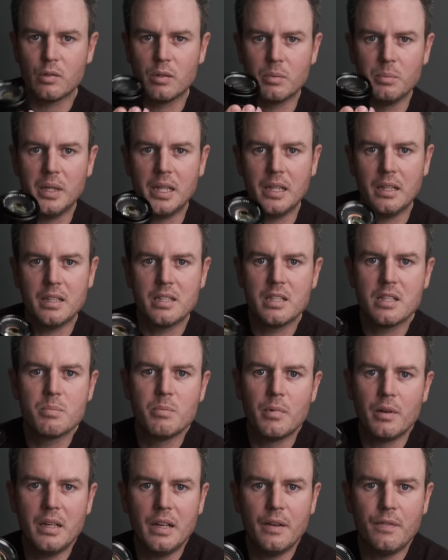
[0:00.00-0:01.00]
with me. This is
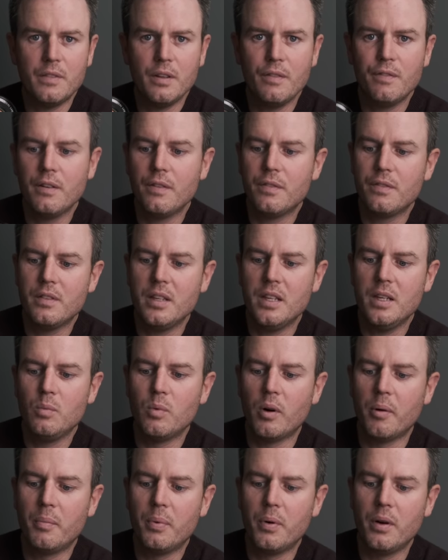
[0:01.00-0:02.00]
my Nifty 50
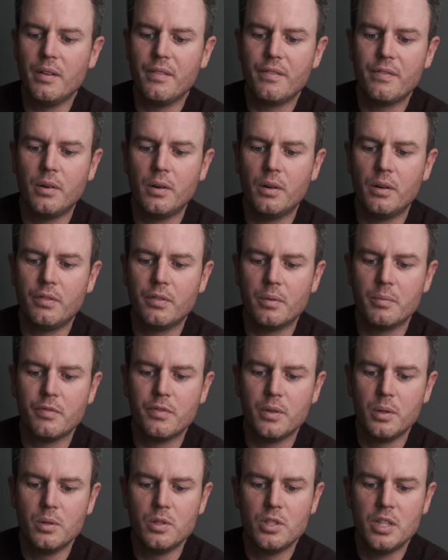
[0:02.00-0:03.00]
1.4 from
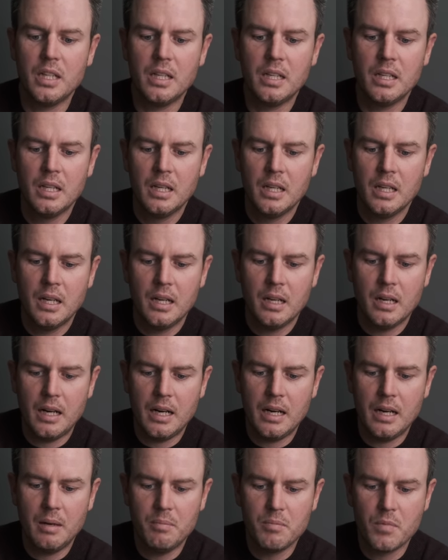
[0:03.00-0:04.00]
Fuji,
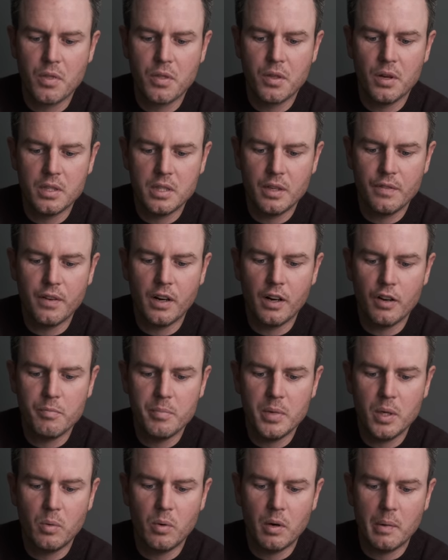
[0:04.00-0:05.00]
um, 35mm
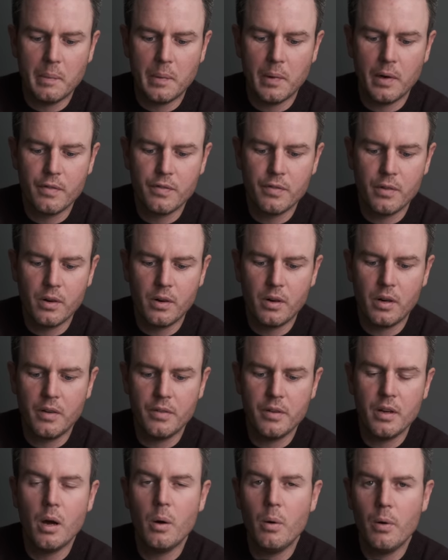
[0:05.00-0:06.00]
1.4. I
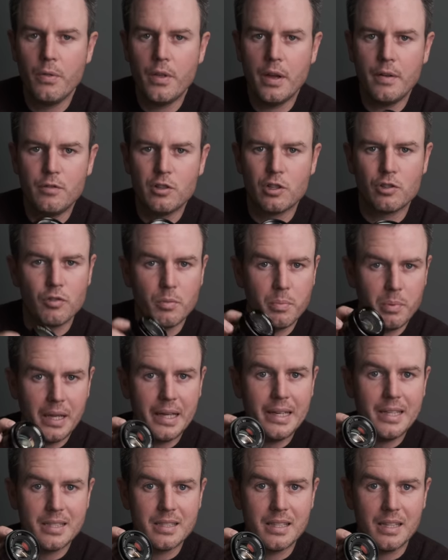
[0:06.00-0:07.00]
know they've just
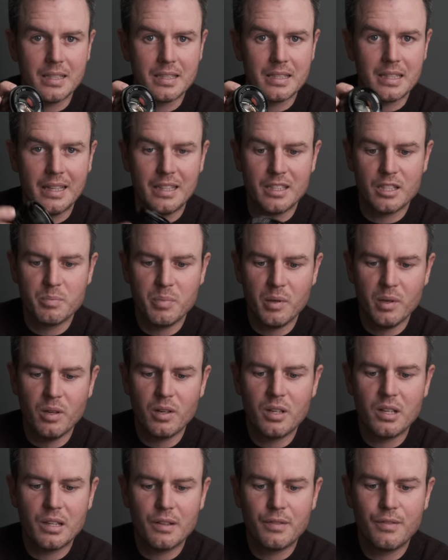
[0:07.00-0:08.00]
replaced this lens, but
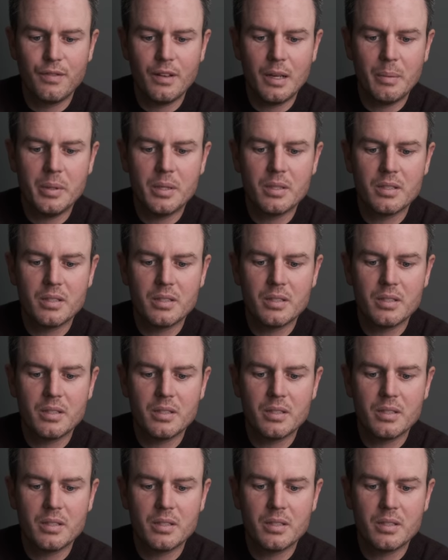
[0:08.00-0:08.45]
look at the flipping